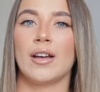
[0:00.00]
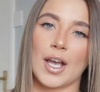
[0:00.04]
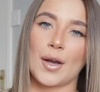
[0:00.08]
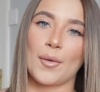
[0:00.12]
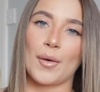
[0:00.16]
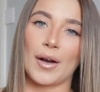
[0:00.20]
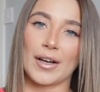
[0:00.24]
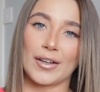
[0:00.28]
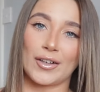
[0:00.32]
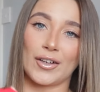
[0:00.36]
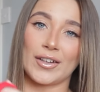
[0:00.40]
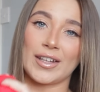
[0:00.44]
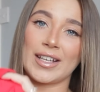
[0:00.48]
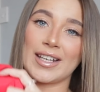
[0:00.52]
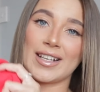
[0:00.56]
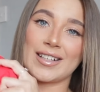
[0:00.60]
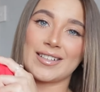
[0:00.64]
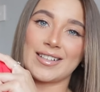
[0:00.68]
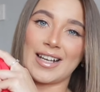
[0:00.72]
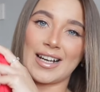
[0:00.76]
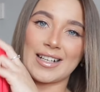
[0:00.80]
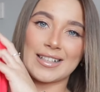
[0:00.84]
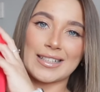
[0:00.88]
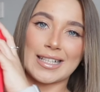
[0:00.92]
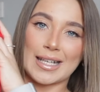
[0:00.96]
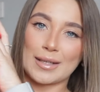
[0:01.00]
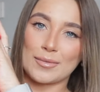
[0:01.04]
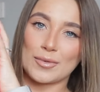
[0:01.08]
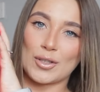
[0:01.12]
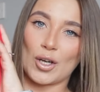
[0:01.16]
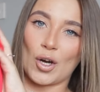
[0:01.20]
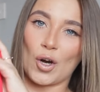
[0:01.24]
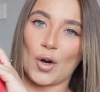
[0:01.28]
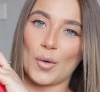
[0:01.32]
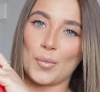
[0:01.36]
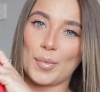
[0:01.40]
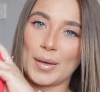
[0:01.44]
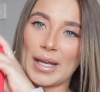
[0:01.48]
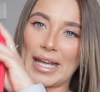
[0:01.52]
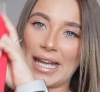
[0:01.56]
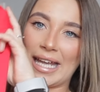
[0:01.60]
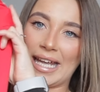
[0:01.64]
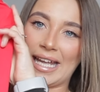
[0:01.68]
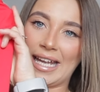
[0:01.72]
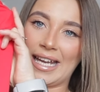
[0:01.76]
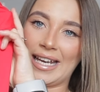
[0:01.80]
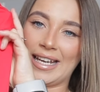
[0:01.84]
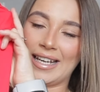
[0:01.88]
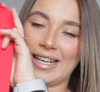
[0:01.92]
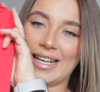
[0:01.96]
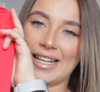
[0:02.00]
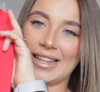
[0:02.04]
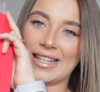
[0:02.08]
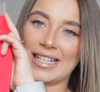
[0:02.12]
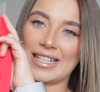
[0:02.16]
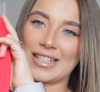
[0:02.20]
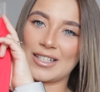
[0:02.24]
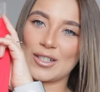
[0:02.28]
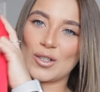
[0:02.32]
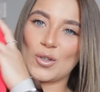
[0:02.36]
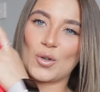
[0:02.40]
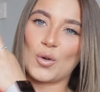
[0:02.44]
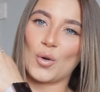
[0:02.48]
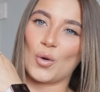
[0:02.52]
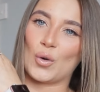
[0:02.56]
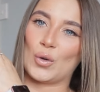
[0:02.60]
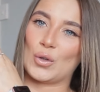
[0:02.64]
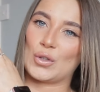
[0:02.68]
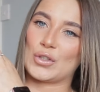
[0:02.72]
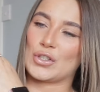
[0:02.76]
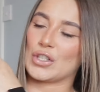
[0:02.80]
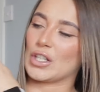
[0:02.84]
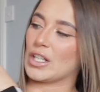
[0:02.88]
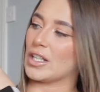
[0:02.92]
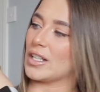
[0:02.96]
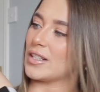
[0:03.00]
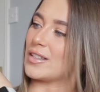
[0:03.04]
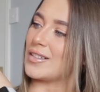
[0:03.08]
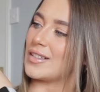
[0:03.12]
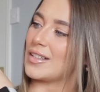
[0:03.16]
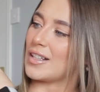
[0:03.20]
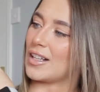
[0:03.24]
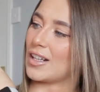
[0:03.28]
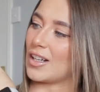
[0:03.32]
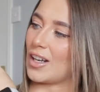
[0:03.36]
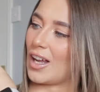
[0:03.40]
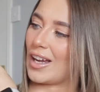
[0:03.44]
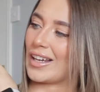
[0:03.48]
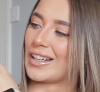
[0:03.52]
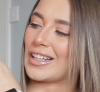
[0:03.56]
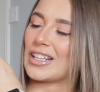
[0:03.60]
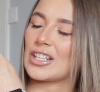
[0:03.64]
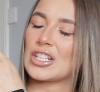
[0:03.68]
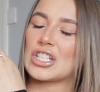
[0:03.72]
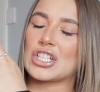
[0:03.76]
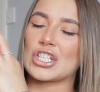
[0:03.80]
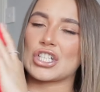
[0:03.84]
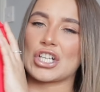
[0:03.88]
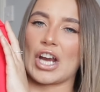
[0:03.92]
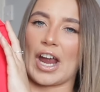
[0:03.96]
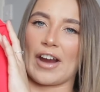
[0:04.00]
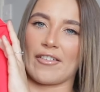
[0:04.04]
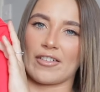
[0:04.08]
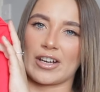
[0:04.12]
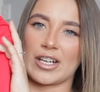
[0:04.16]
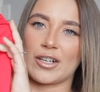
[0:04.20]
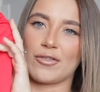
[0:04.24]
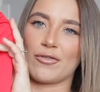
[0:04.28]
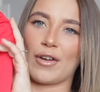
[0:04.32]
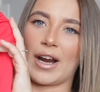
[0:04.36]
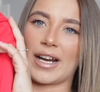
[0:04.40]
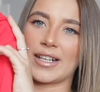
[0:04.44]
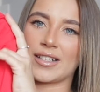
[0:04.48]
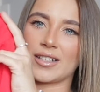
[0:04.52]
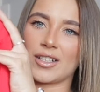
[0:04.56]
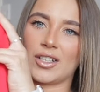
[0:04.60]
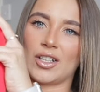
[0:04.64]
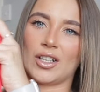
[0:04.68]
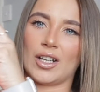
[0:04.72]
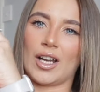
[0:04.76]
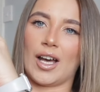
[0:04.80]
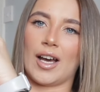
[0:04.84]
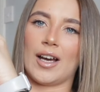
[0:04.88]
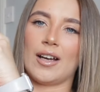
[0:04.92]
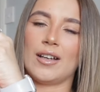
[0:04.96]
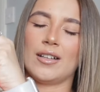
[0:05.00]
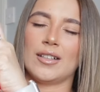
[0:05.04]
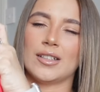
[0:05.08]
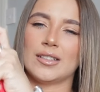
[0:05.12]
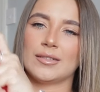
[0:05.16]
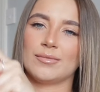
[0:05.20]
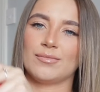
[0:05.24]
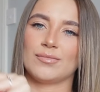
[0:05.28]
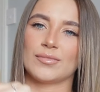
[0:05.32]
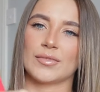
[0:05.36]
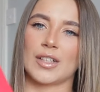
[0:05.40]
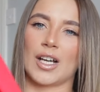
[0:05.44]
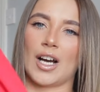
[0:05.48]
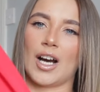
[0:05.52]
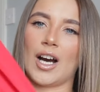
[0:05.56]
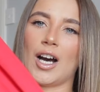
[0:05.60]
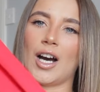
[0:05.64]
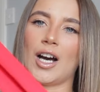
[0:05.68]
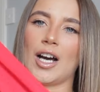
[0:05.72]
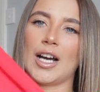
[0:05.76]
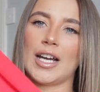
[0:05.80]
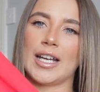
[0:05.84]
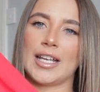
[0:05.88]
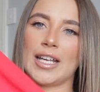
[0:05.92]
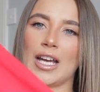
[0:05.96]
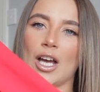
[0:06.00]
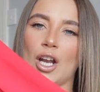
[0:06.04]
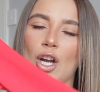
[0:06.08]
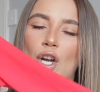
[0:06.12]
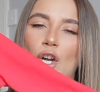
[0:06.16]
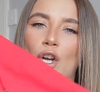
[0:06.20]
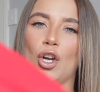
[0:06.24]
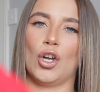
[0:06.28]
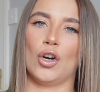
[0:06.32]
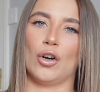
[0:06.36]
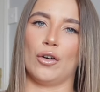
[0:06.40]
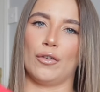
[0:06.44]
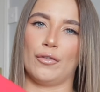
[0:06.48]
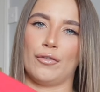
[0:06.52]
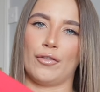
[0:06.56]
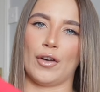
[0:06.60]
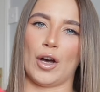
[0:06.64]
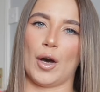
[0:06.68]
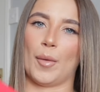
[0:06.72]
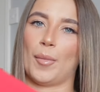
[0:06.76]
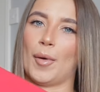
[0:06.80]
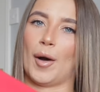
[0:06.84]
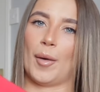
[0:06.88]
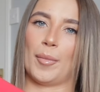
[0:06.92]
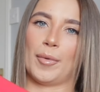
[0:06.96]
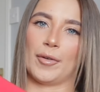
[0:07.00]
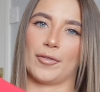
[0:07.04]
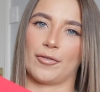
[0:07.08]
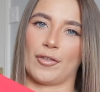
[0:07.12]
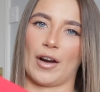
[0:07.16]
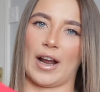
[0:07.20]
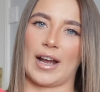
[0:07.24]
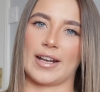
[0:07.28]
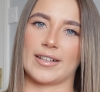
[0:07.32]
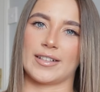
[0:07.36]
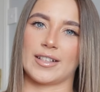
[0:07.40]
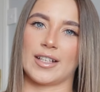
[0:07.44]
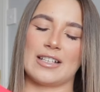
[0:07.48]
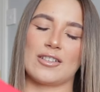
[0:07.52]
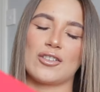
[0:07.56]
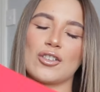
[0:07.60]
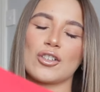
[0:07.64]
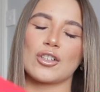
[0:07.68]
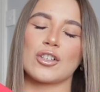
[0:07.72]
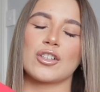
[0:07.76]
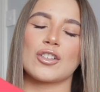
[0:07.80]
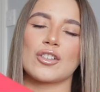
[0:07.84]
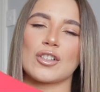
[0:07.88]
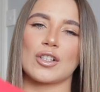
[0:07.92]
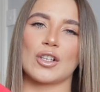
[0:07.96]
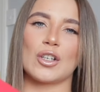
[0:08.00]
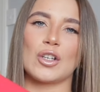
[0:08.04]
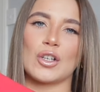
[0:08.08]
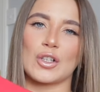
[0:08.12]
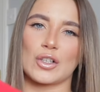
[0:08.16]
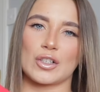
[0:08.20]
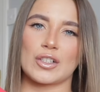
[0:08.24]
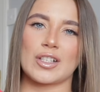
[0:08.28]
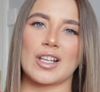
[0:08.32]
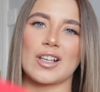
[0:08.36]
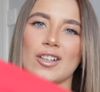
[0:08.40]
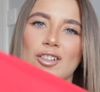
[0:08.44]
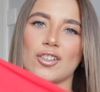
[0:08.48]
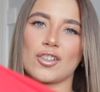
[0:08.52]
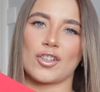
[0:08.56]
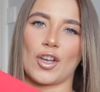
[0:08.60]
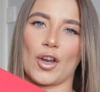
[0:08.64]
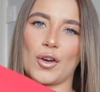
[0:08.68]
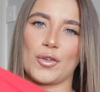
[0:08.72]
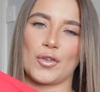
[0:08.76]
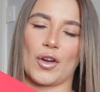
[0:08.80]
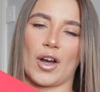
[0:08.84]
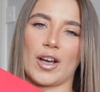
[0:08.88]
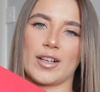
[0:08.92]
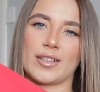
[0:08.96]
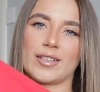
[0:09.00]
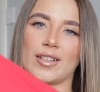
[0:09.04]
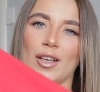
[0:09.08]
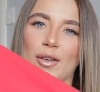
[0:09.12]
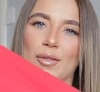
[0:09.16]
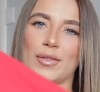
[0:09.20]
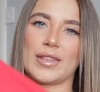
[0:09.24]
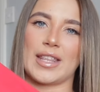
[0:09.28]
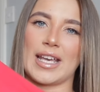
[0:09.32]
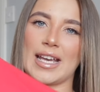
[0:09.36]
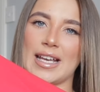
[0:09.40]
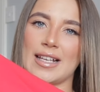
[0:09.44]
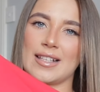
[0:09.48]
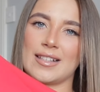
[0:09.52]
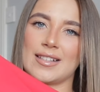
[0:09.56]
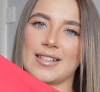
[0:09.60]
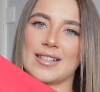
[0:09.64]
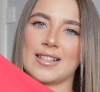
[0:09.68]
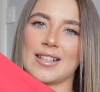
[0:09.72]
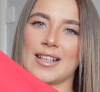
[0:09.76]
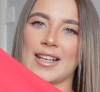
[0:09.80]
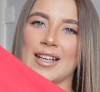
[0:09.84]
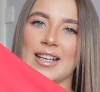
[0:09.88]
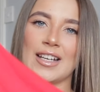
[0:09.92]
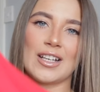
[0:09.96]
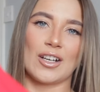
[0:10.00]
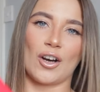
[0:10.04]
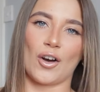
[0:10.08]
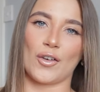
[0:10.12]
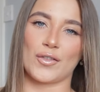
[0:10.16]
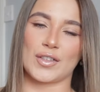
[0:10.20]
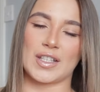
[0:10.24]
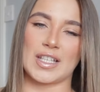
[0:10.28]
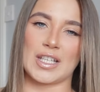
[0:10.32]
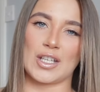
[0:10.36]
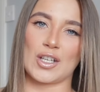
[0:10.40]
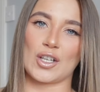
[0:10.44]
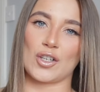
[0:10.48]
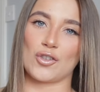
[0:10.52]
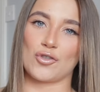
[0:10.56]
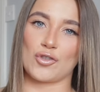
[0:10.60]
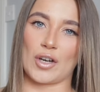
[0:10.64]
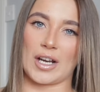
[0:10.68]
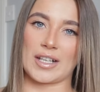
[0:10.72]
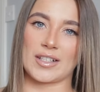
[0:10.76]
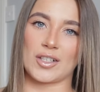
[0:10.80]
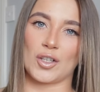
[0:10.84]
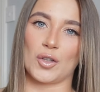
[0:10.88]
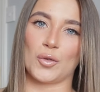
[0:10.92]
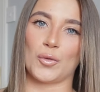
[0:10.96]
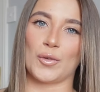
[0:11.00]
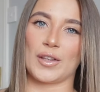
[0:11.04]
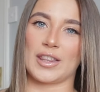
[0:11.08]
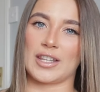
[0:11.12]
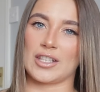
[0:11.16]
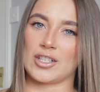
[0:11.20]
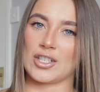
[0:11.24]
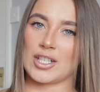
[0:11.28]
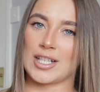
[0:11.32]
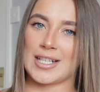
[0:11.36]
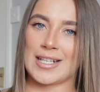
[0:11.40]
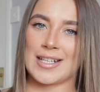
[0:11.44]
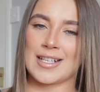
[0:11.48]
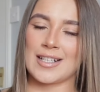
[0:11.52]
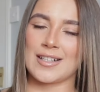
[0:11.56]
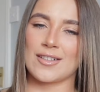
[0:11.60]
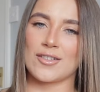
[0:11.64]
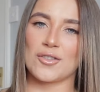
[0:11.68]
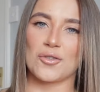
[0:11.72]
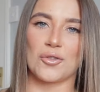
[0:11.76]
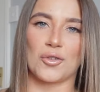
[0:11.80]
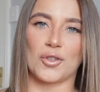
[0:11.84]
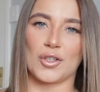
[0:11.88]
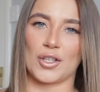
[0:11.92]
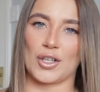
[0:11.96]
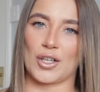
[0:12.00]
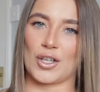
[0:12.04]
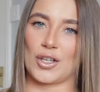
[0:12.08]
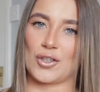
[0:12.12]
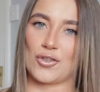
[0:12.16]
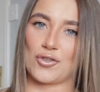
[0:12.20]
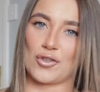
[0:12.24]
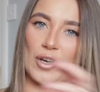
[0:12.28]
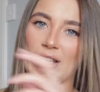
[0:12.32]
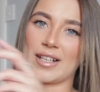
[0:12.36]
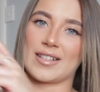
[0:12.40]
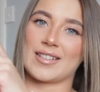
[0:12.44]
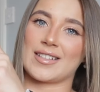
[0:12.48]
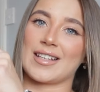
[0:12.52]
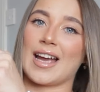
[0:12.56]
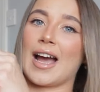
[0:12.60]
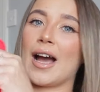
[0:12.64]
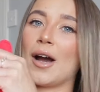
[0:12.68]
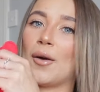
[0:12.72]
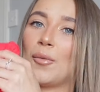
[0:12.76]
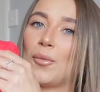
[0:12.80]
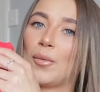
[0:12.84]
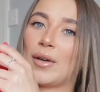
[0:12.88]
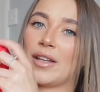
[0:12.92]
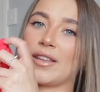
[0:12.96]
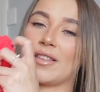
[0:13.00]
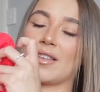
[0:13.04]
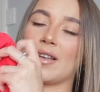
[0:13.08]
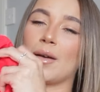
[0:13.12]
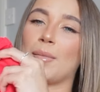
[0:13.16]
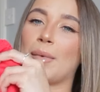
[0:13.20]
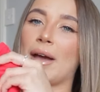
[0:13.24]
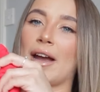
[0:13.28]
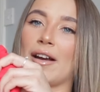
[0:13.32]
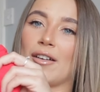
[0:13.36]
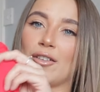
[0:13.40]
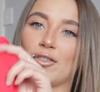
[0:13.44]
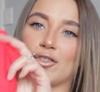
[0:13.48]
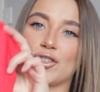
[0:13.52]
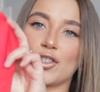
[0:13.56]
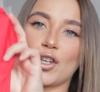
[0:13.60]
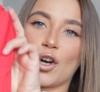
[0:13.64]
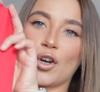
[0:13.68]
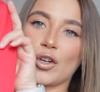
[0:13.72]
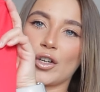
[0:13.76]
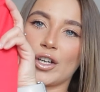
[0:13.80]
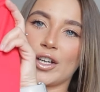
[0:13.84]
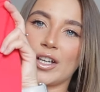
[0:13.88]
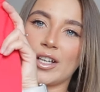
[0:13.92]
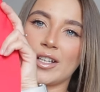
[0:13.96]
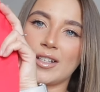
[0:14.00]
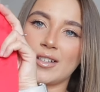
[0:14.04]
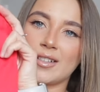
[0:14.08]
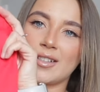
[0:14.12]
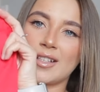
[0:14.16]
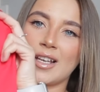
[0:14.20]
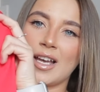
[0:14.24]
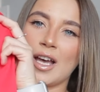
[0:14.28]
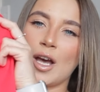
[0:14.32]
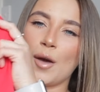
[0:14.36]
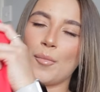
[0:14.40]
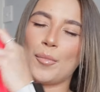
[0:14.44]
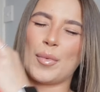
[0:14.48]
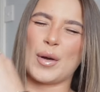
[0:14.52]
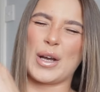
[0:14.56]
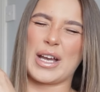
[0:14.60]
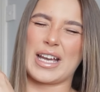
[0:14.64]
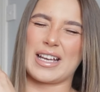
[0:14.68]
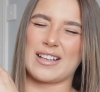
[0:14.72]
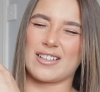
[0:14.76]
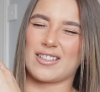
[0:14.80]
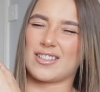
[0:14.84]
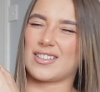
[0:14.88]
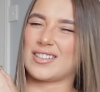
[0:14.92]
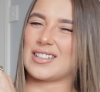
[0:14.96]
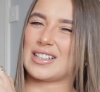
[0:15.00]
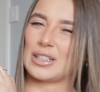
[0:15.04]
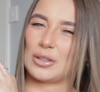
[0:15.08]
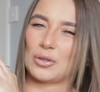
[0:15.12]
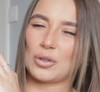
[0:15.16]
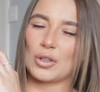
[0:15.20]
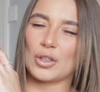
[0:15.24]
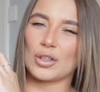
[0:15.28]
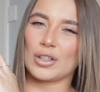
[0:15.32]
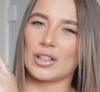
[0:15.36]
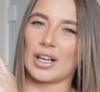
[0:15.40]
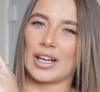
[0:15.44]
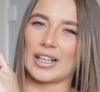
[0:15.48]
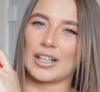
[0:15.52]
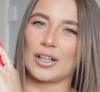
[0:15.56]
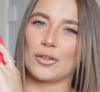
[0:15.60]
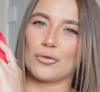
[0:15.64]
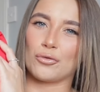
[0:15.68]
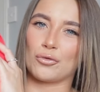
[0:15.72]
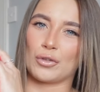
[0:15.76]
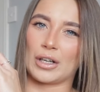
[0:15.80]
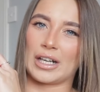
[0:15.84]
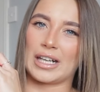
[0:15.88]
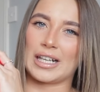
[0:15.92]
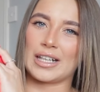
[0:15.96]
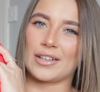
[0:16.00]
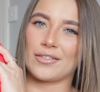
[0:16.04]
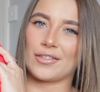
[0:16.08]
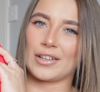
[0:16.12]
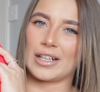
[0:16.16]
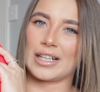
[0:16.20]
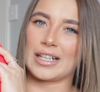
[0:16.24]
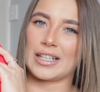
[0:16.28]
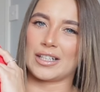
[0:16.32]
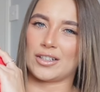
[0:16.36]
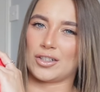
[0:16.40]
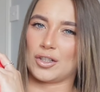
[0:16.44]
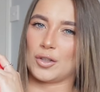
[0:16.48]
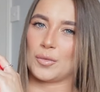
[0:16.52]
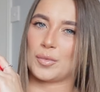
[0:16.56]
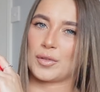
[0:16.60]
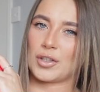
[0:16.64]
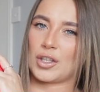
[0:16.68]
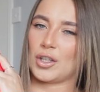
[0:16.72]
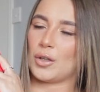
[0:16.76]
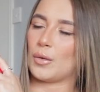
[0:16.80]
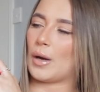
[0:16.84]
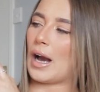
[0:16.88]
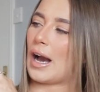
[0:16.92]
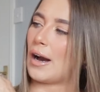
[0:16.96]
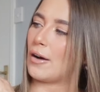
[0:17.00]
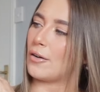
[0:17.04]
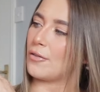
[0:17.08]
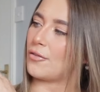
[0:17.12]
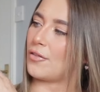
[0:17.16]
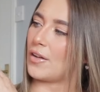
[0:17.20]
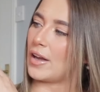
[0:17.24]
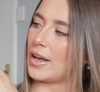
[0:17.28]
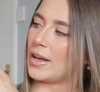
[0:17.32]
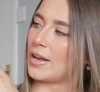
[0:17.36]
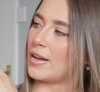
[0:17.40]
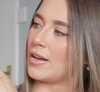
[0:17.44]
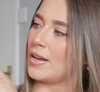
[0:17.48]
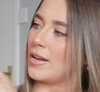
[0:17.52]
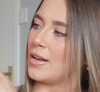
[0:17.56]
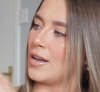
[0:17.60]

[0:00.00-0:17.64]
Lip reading: So I got the exact same top in this gorgeous like cherry red colour. I love a pop of red. It just looks so nice. So this, obviously you can dress up with the jeans or you can dress down with a pair of joggers, but it still looked like a really, really super cute outfit.